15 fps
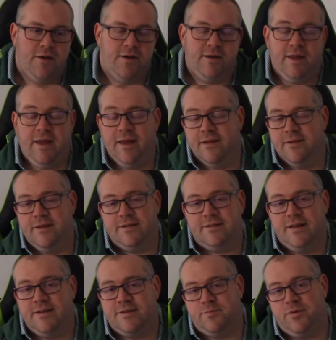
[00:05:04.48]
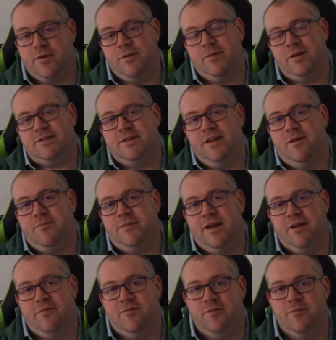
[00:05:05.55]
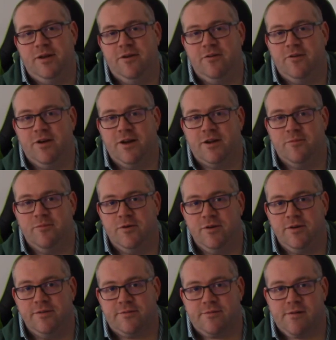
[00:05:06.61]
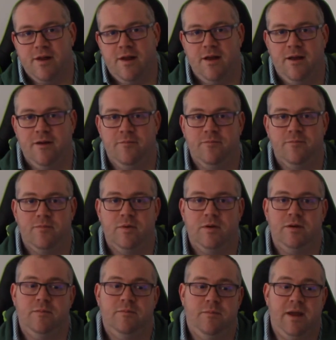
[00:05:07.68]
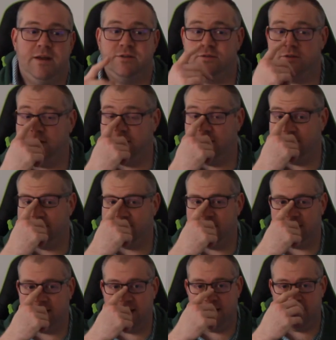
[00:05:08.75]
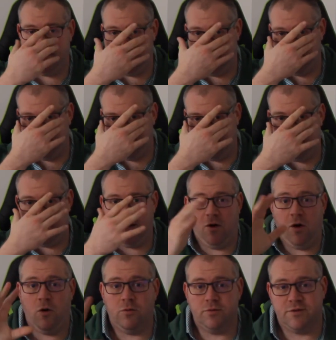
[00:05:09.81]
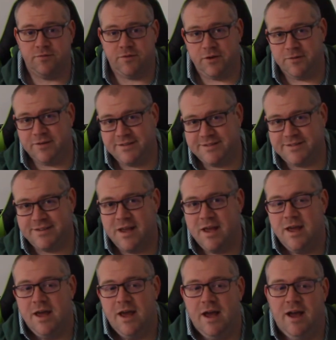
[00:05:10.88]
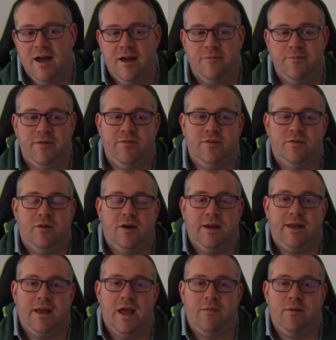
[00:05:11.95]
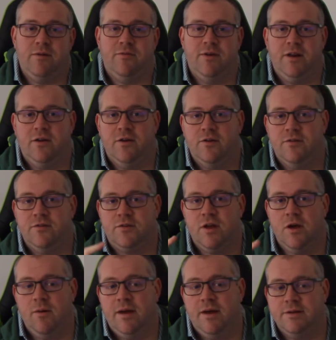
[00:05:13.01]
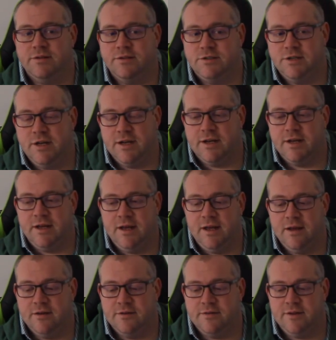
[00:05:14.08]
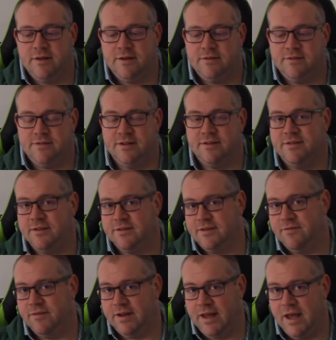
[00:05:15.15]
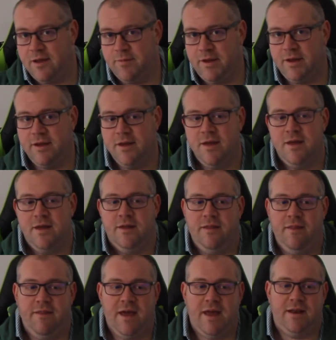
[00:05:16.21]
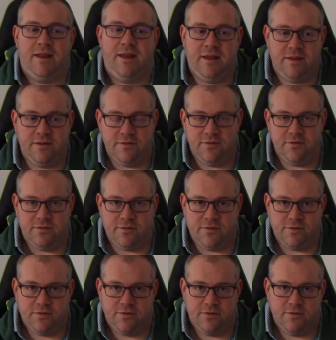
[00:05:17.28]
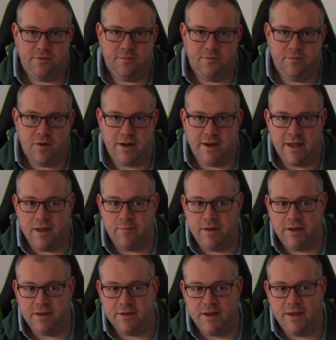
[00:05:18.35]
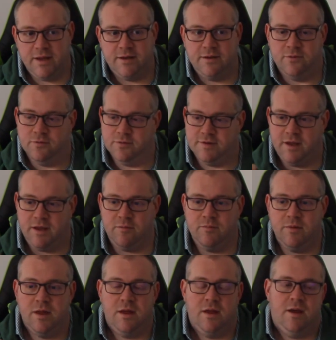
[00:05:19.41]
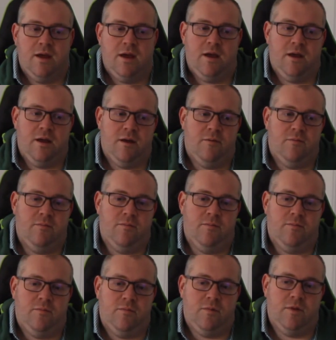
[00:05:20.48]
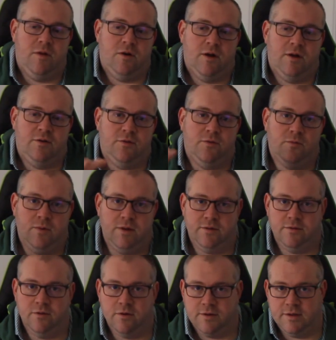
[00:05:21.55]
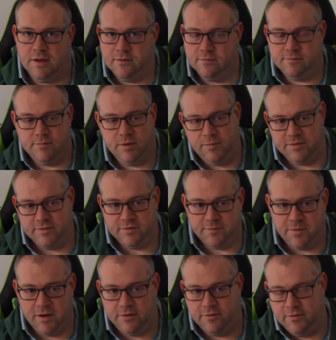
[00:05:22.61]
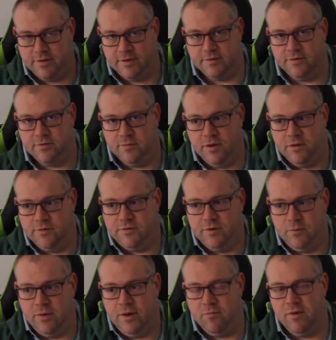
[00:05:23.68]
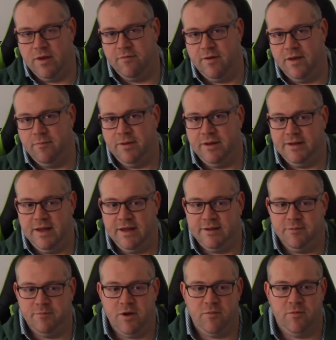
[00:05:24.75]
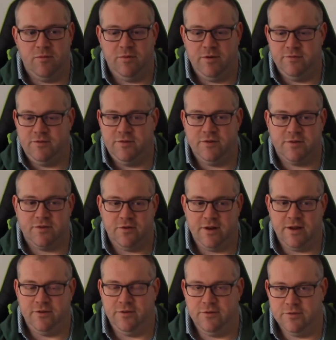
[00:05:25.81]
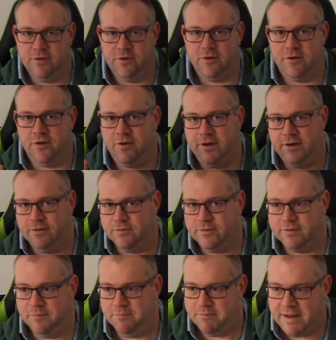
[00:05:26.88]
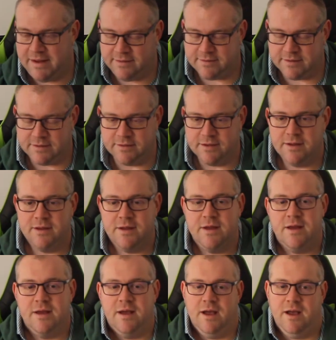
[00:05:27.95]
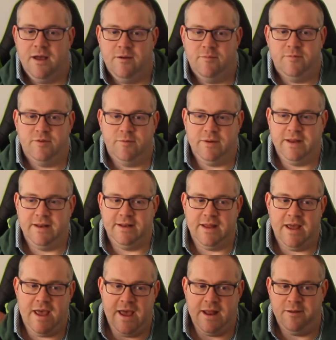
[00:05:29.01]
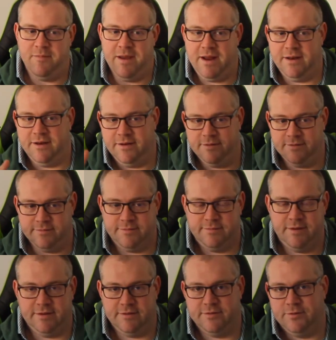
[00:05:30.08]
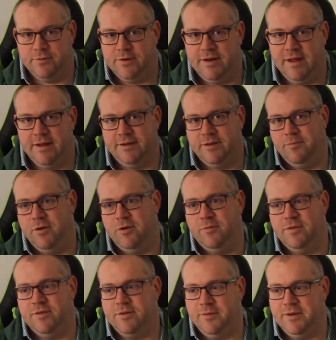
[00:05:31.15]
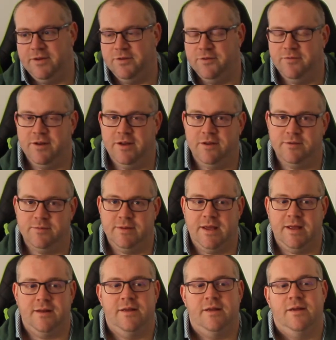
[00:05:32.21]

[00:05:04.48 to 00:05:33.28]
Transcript: yeah, that's pretty much the update from here at iCanMod. Make sure you guys check out, for our older viewers, if you like gaming videos, go out and check out 667 Gaming. That is my gaming clan or team that I do with Lockdown, my business partner in this as well. So we're revamping that at the moment. We've just got our new logo. It looks amazing. So we're getting that animated and sorted out at the moment so we can do videos with that.